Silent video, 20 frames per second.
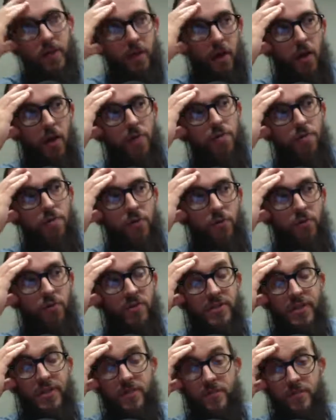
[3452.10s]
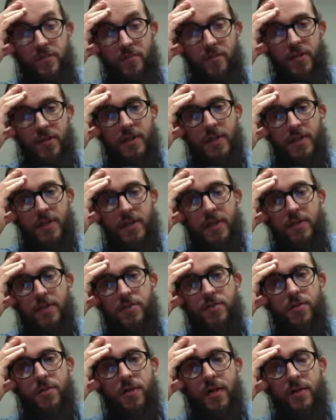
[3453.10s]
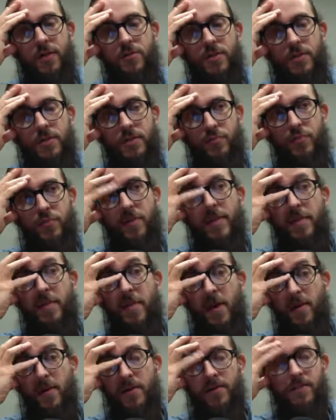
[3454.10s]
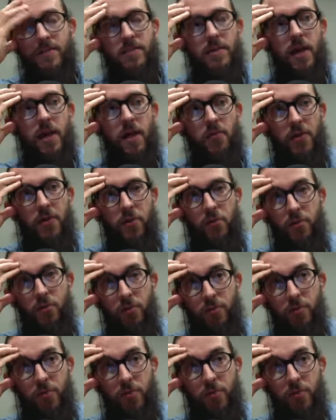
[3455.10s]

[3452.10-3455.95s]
31 days or something like that. So you can really spread them out and see how they work.